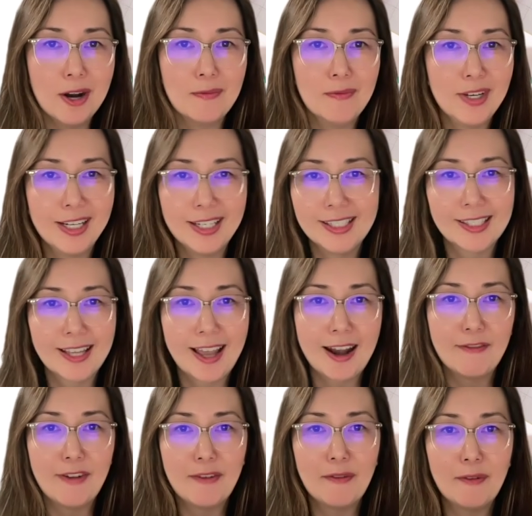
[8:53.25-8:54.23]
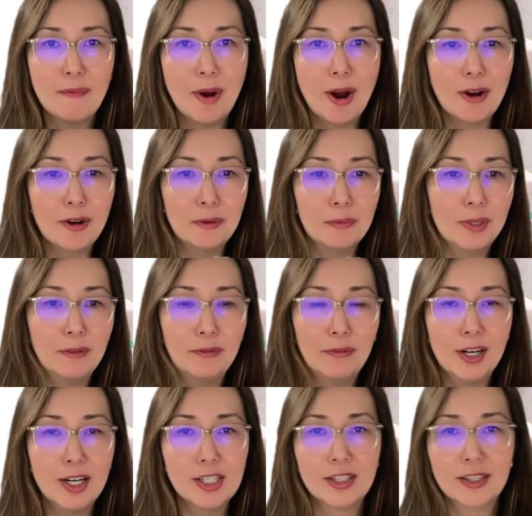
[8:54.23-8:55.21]
and we can just kind of have a modern
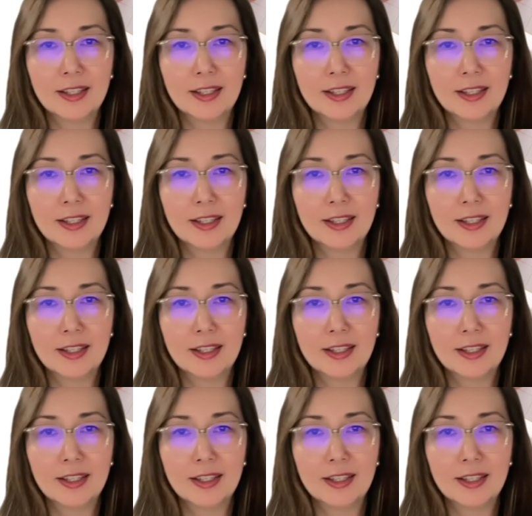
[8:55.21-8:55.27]
refresh.